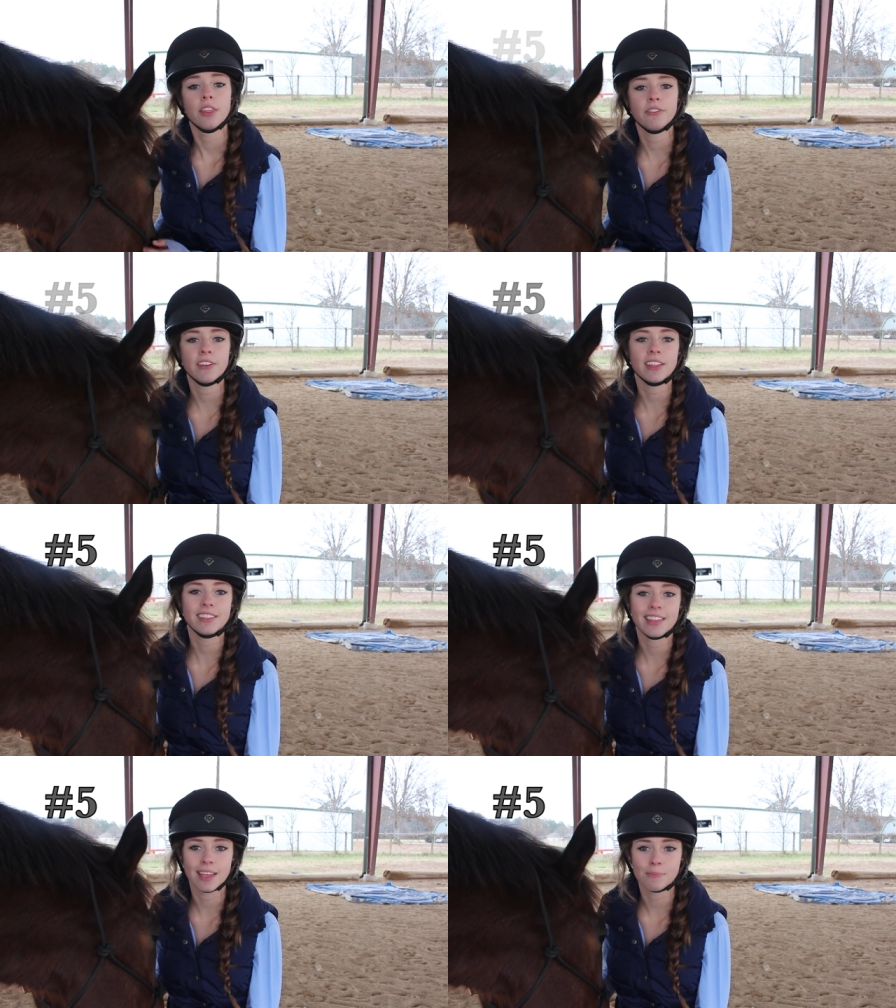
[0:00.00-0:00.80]
The
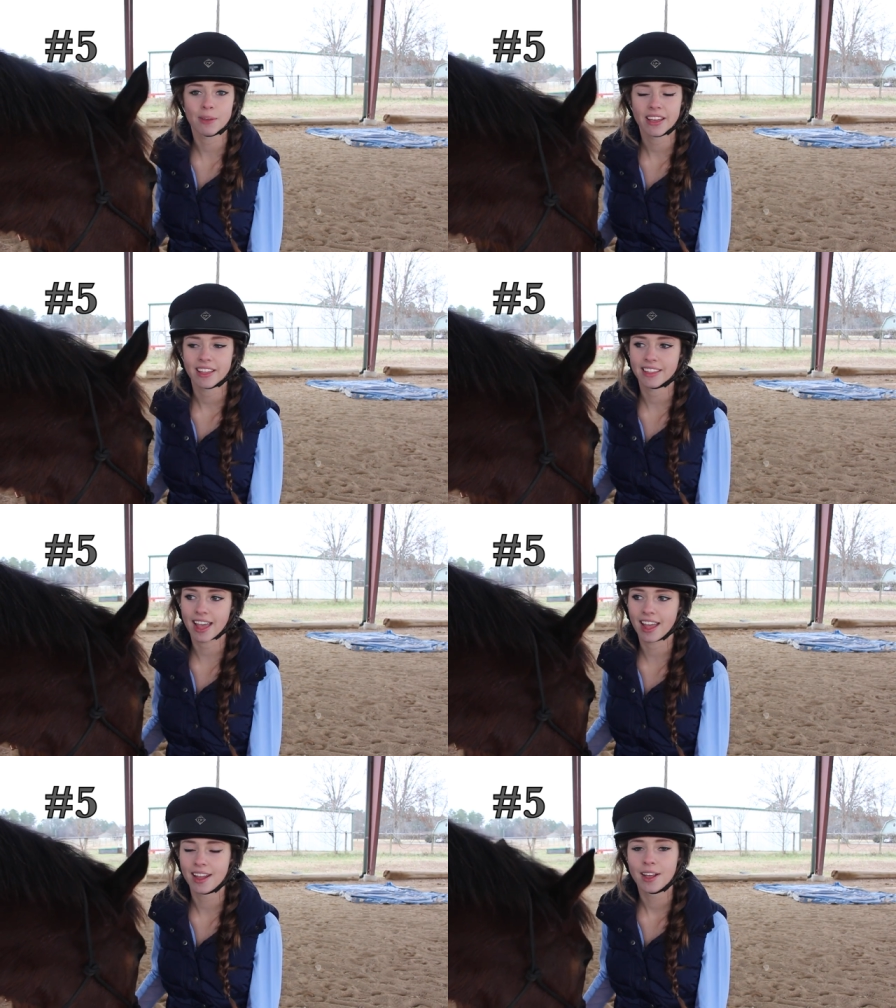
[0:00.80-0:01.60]
fifth tip
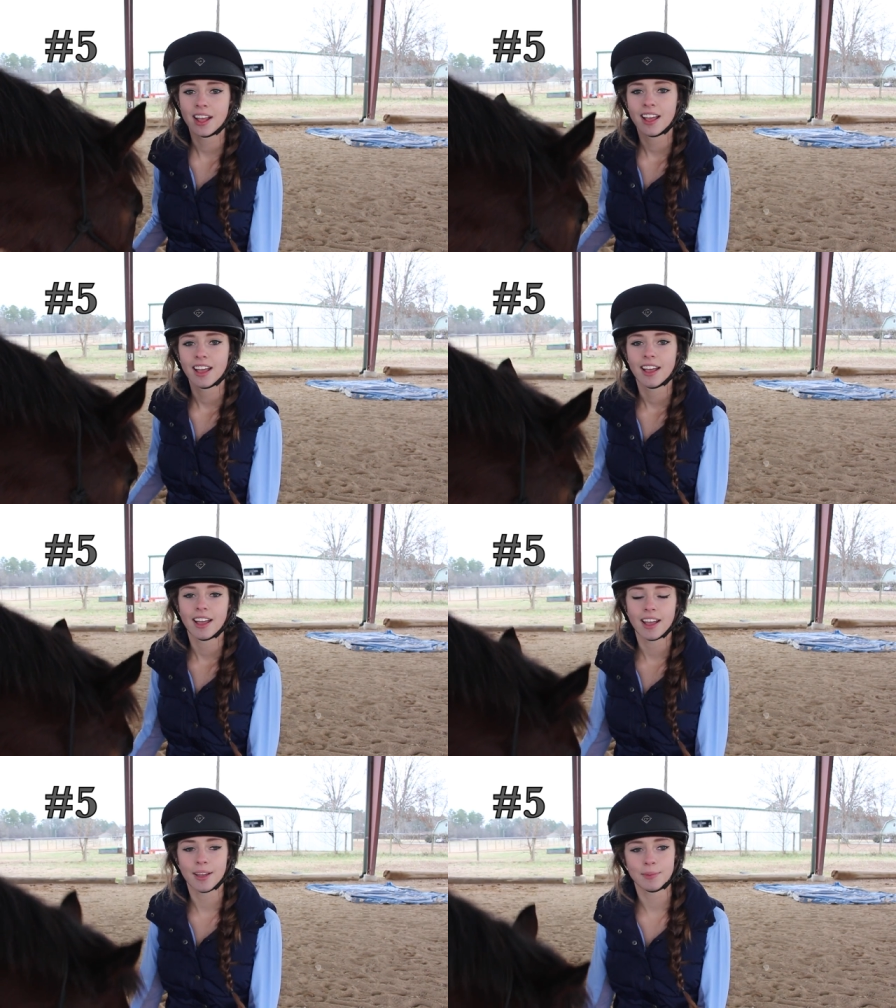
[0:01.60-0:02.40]
that
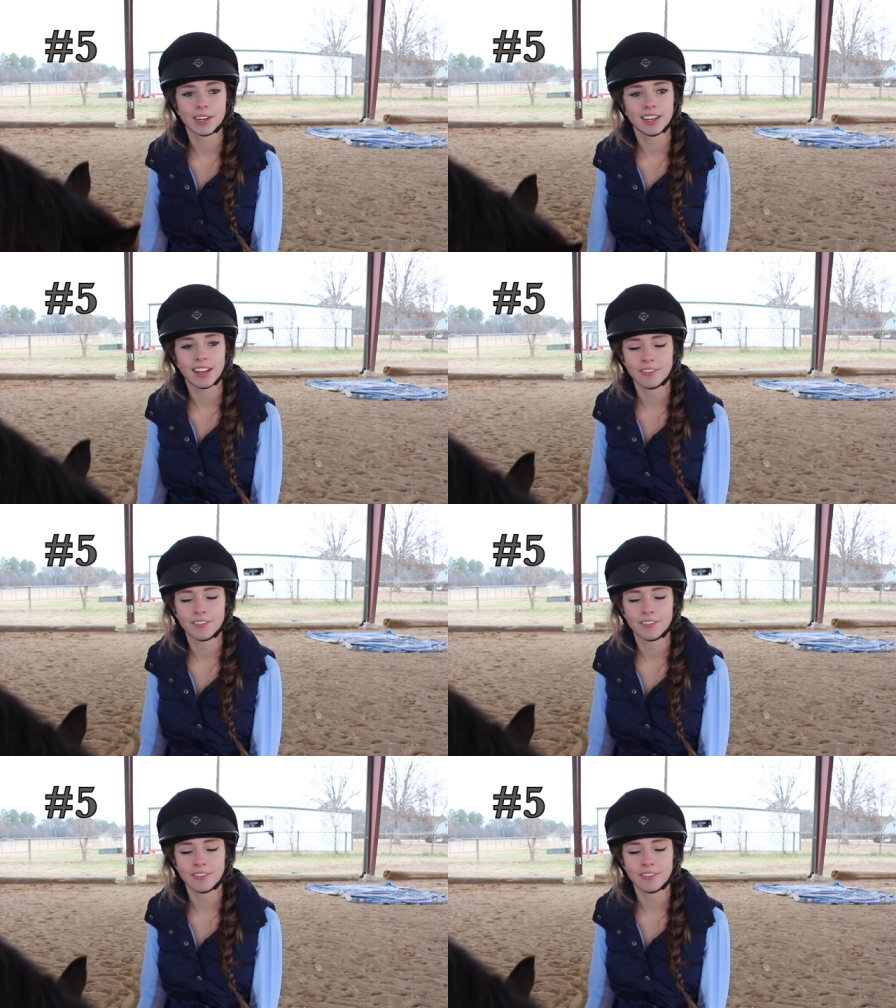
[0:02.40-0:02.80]
I'm gonna